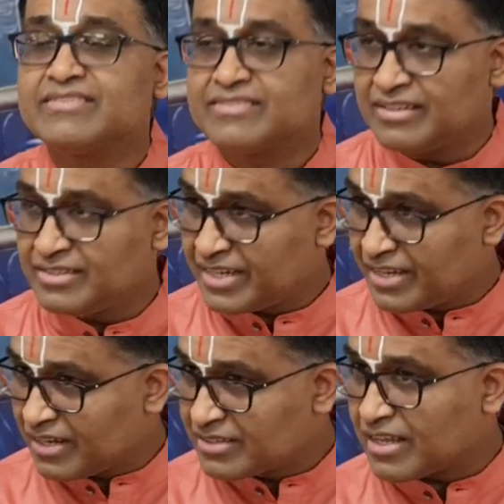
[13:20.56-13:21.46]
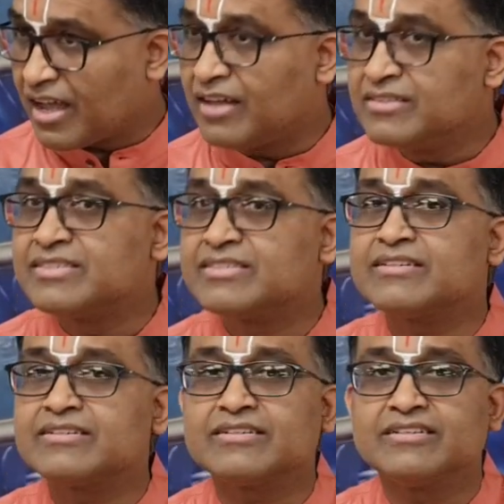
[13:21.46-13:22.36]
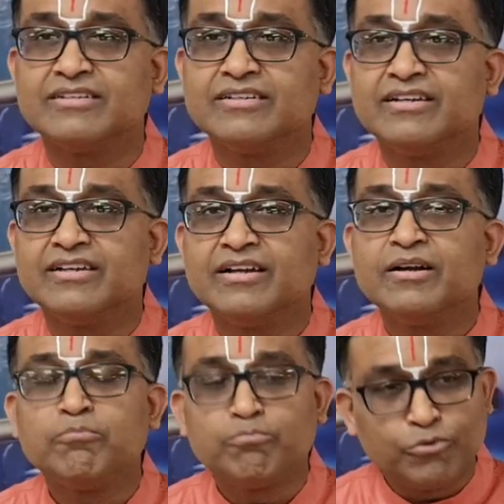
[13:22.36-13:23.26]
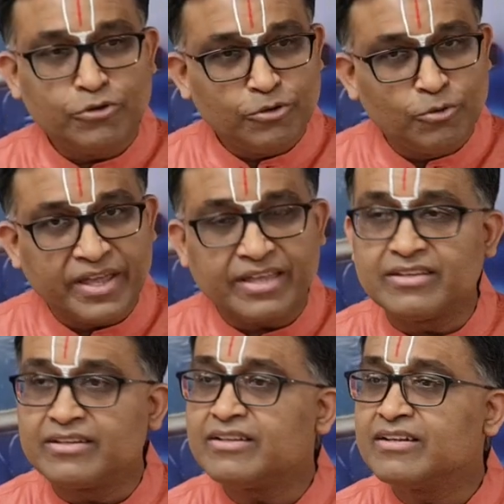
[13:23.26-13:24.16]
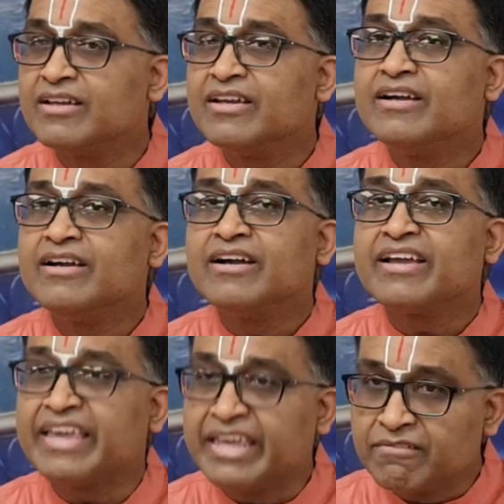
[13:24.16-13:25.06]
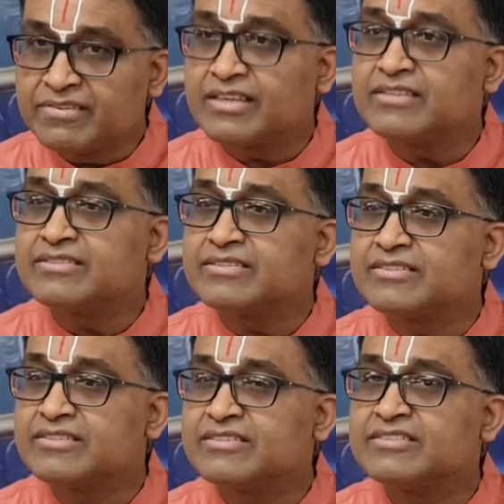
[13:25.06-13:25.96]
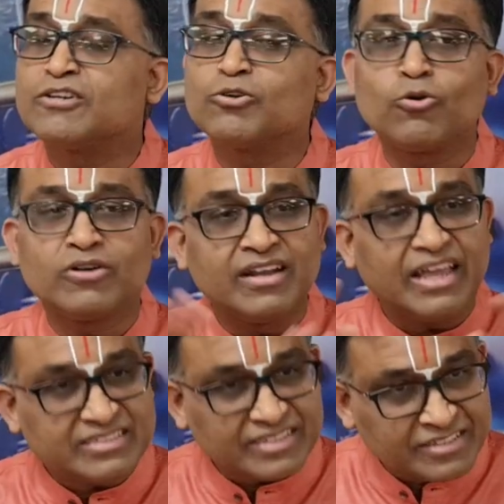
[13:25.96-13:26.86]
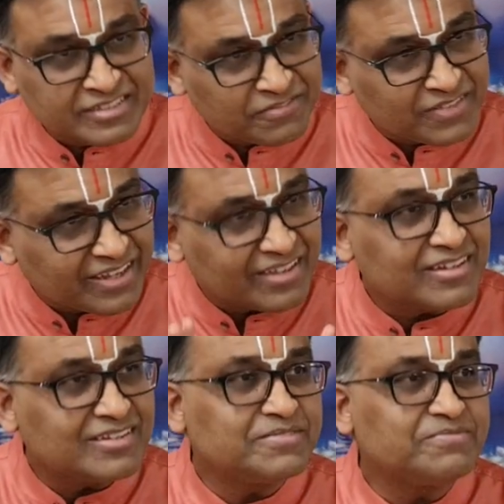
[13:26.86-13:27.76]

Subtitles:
Sanjaya's answer, put together gives us the total essence of the Gita.